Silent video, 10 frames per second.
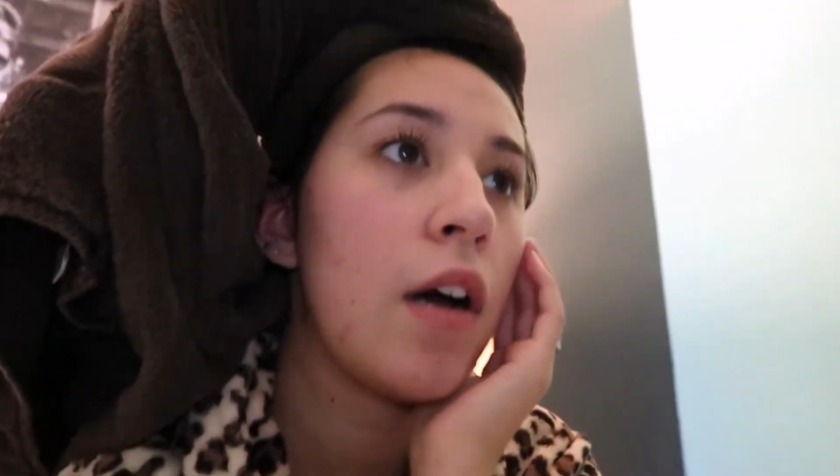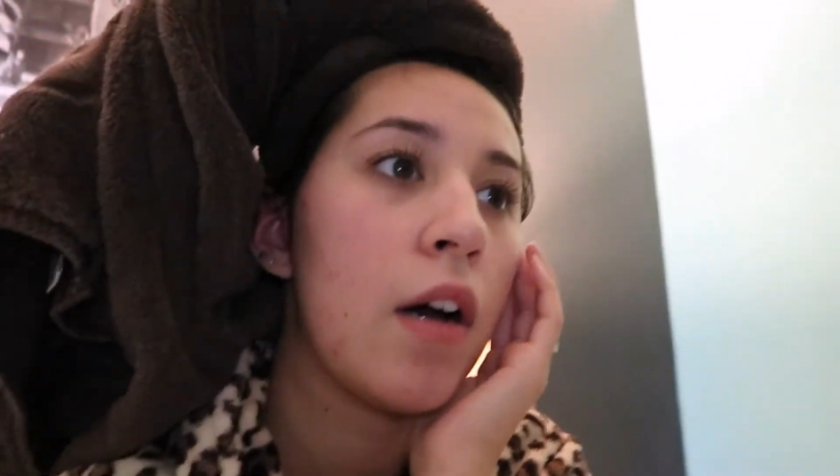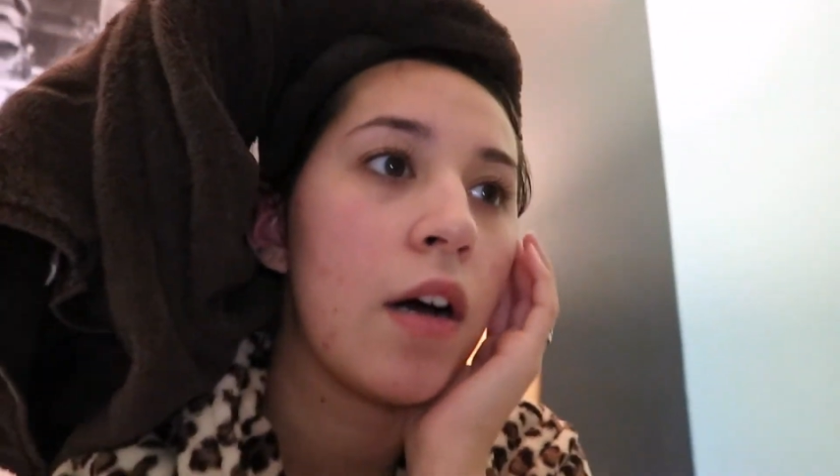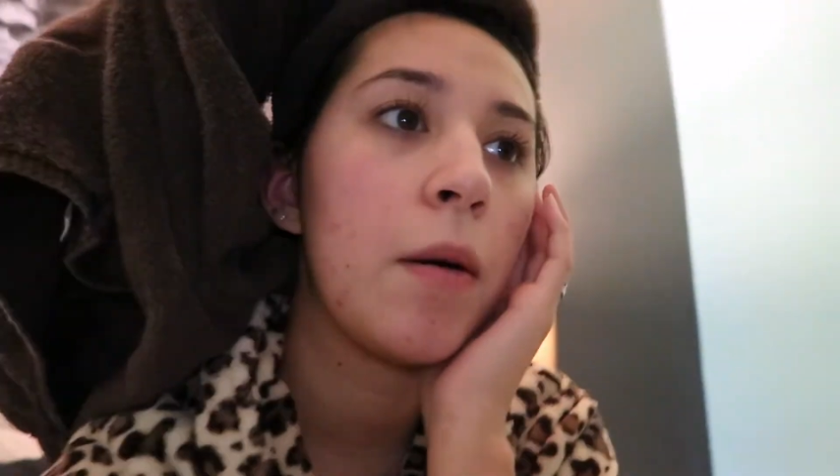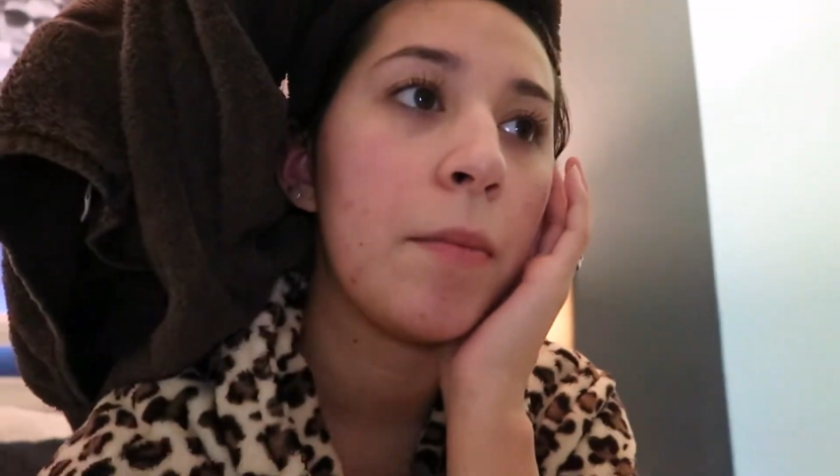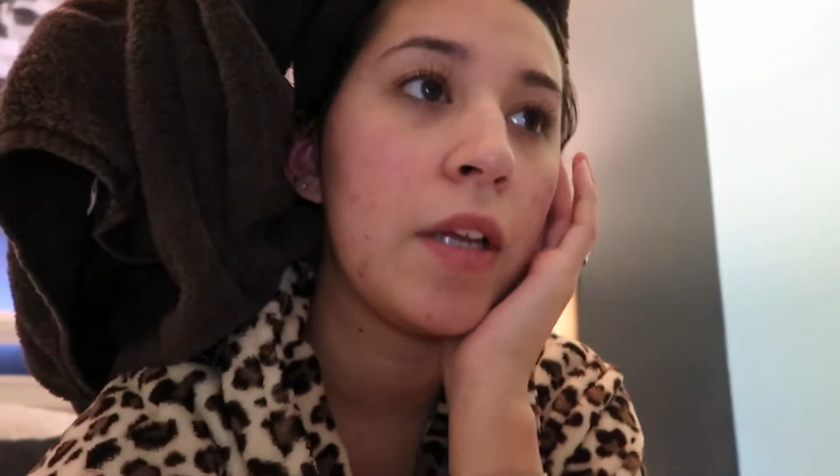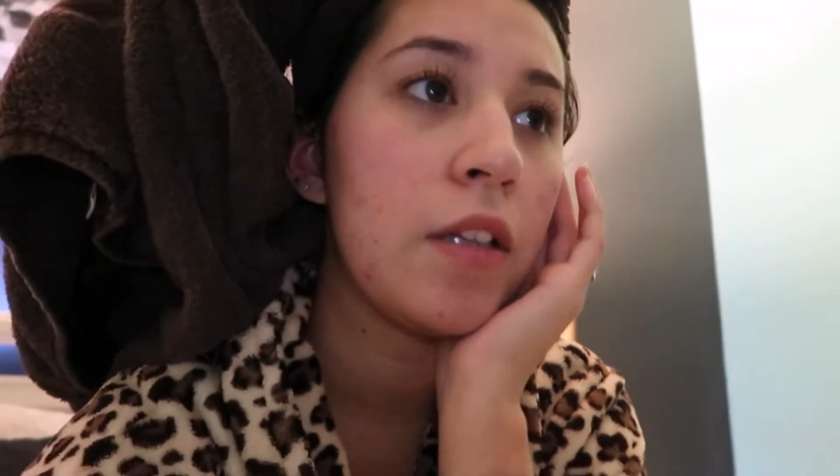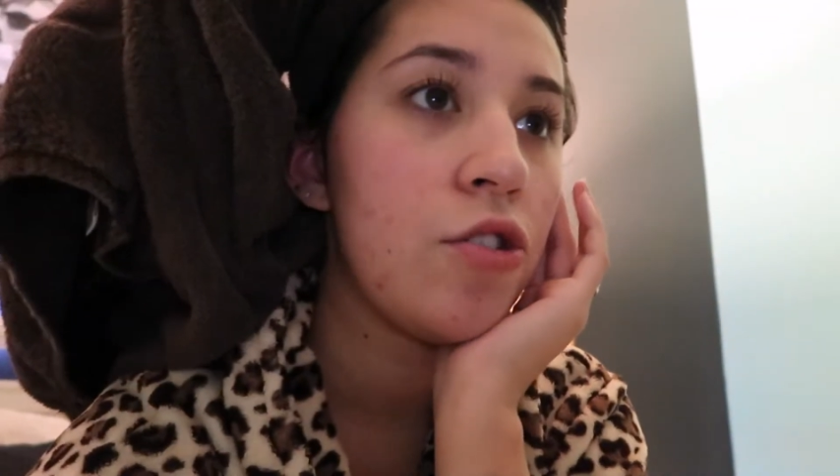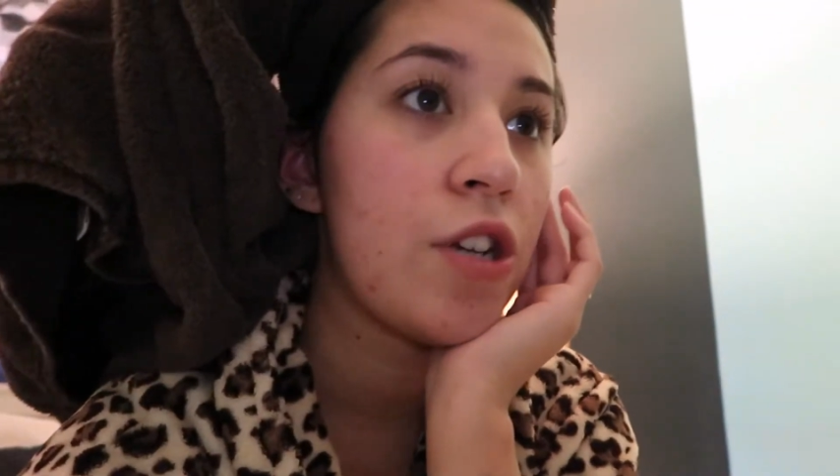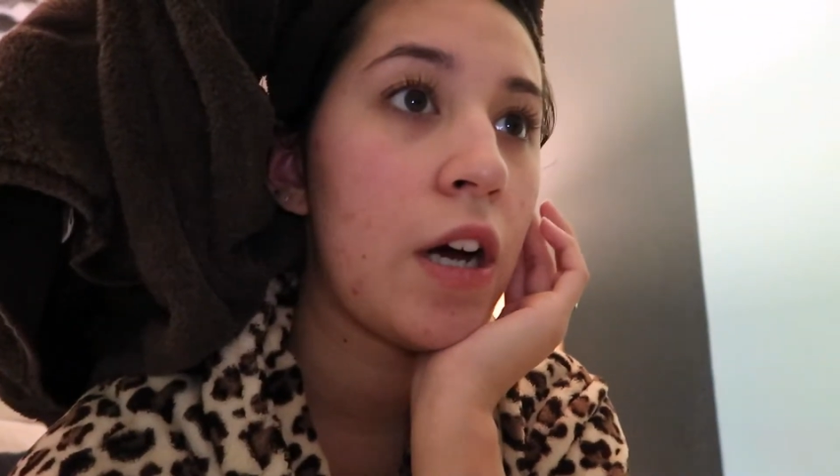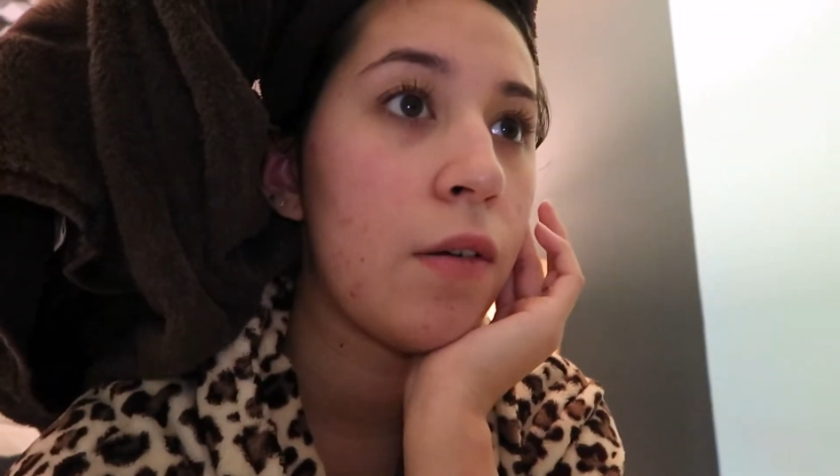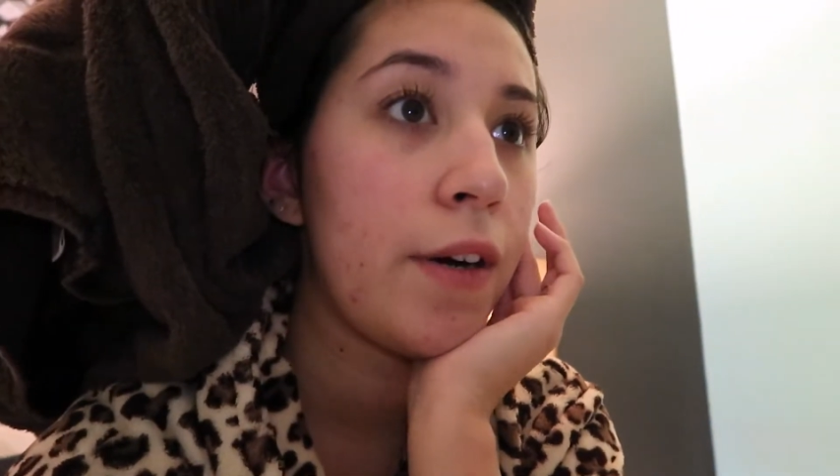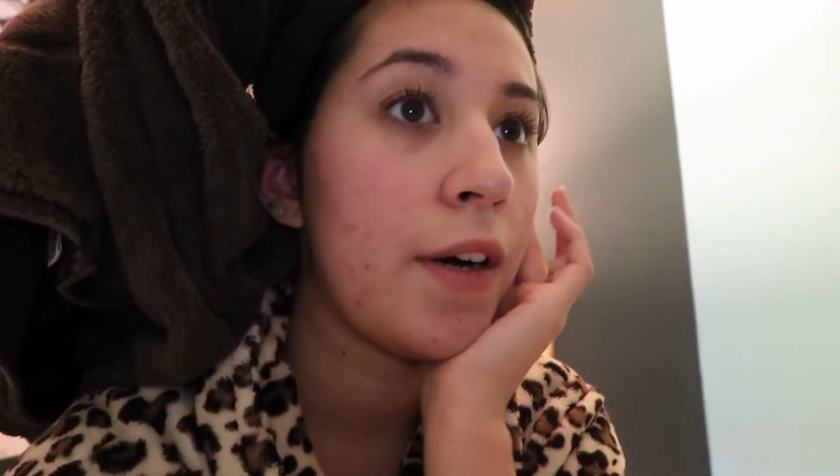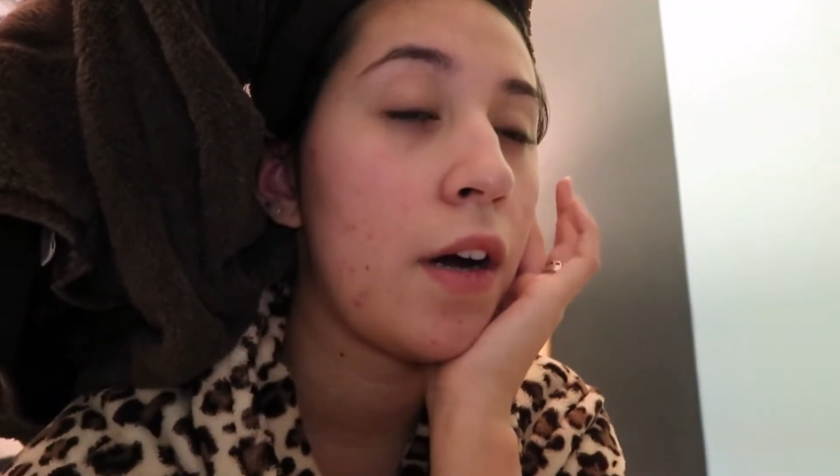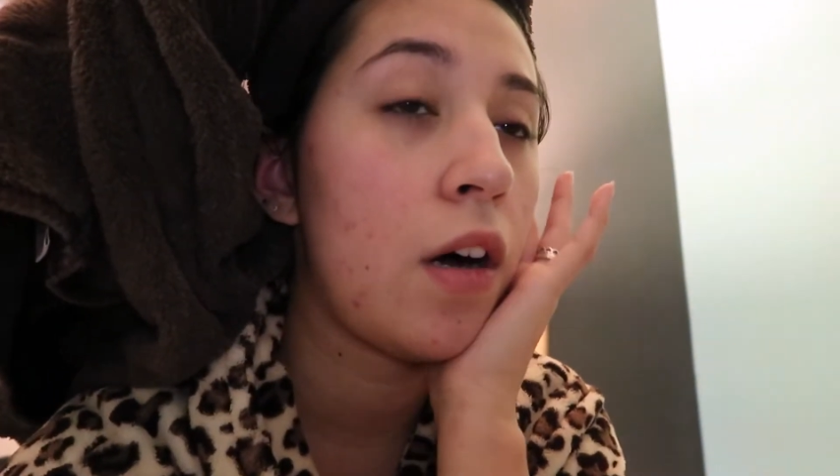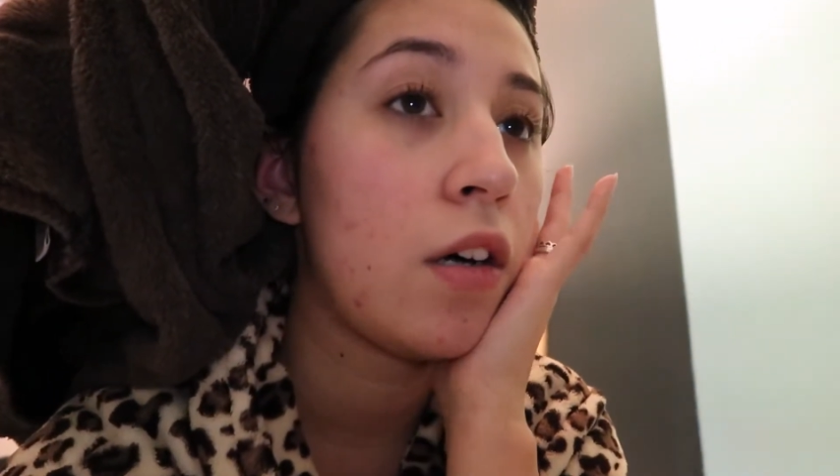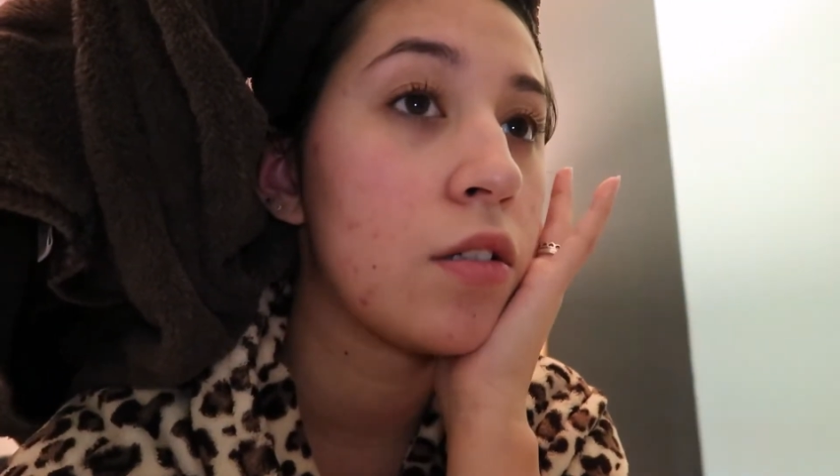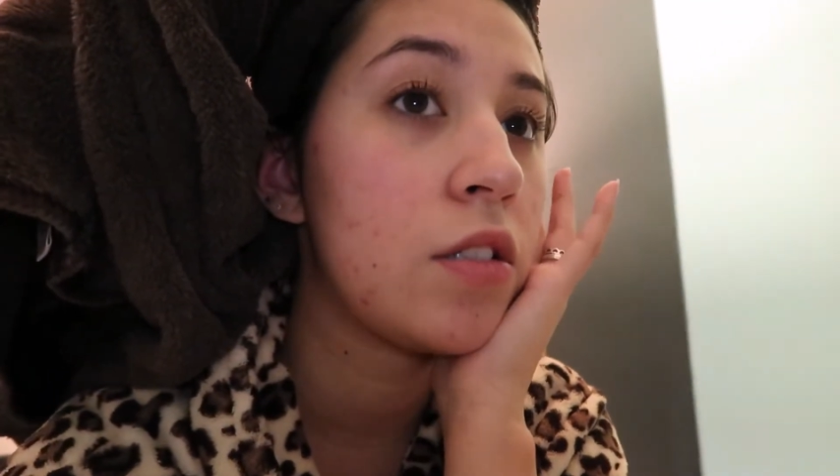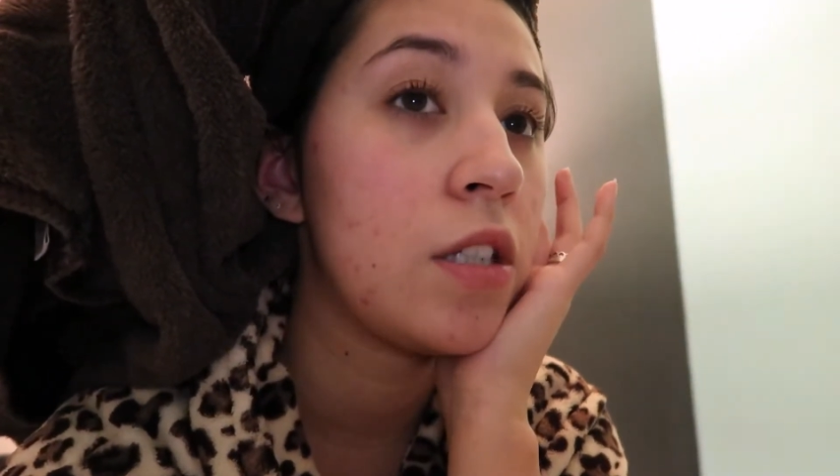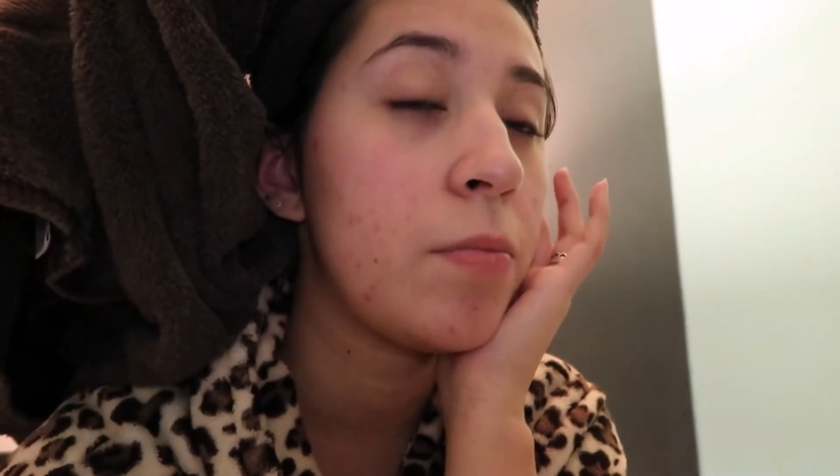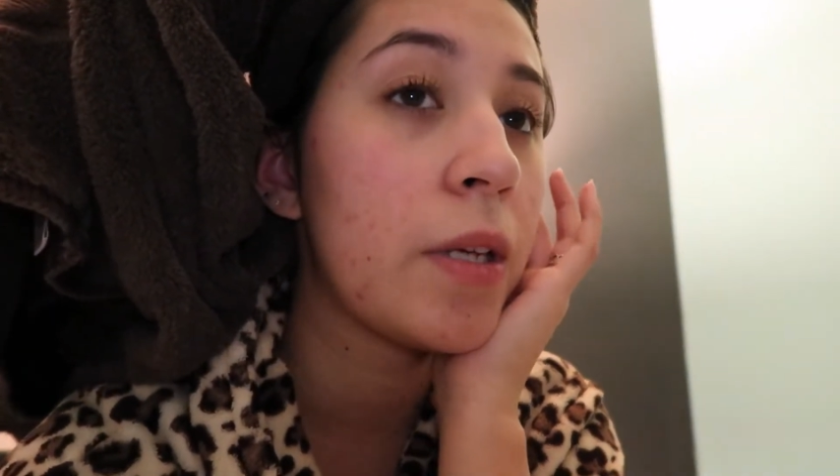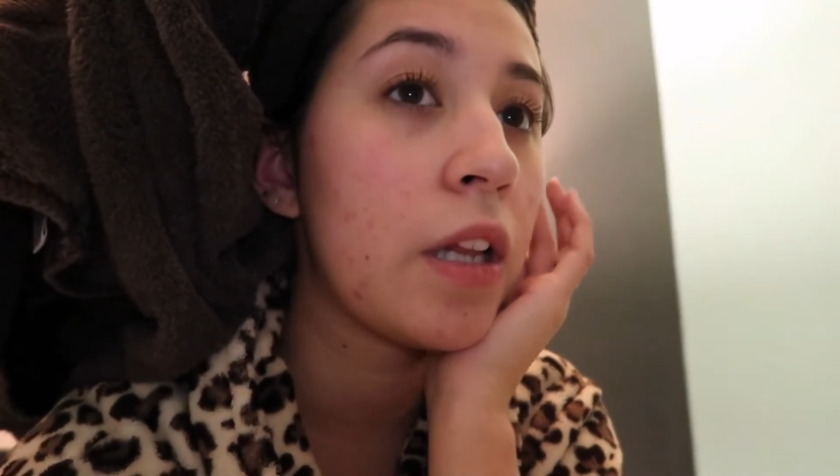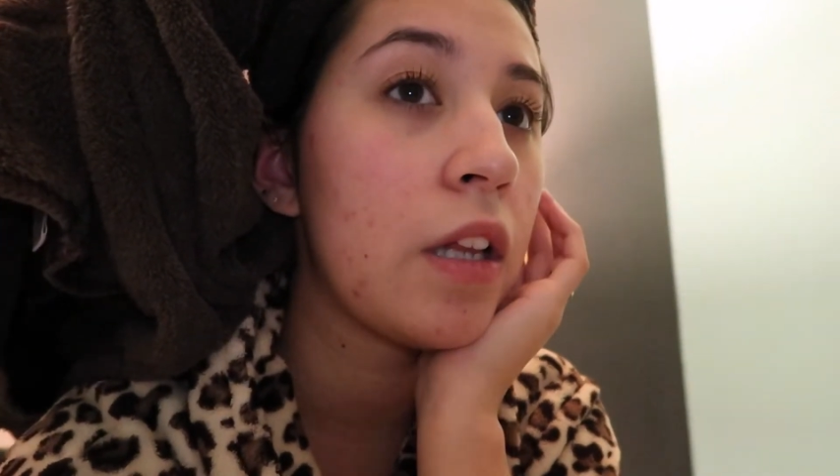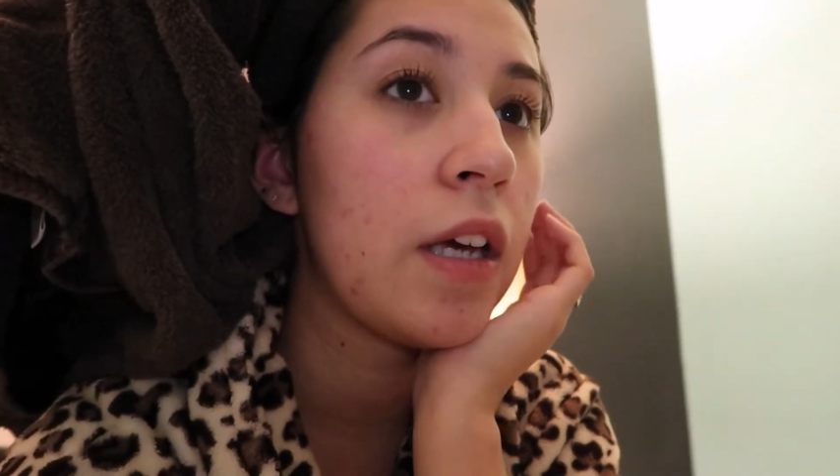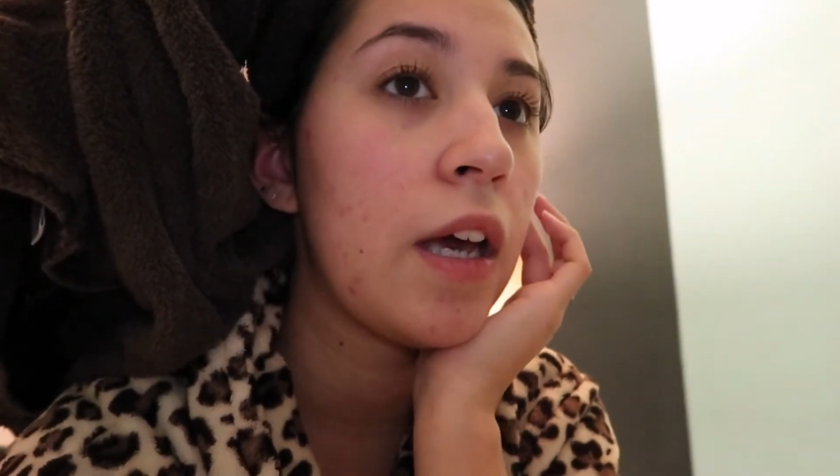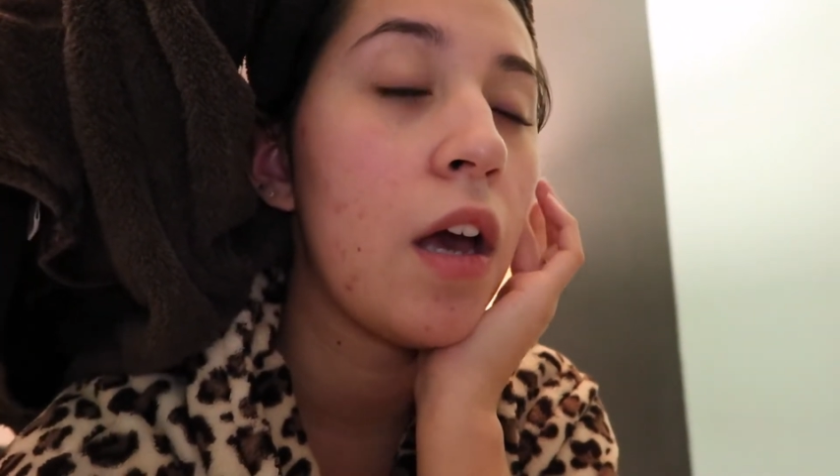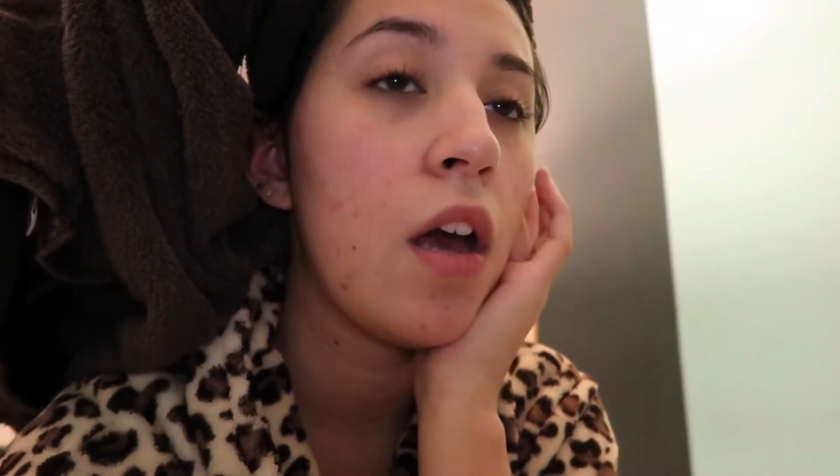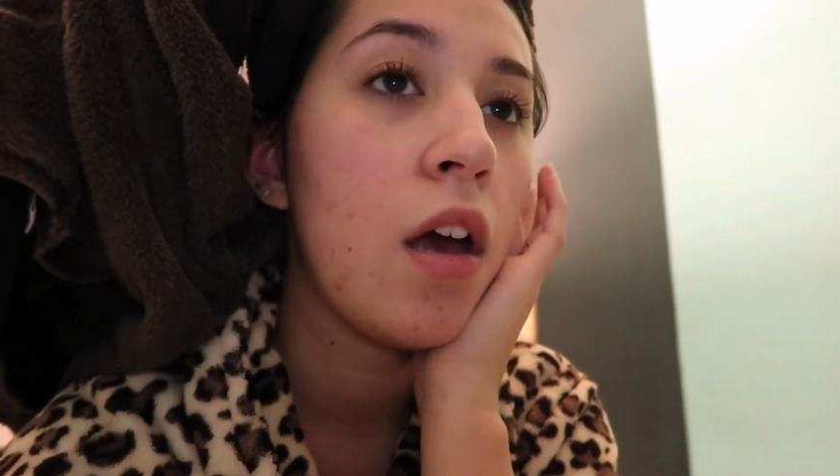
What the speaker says: in the shower, I'll typically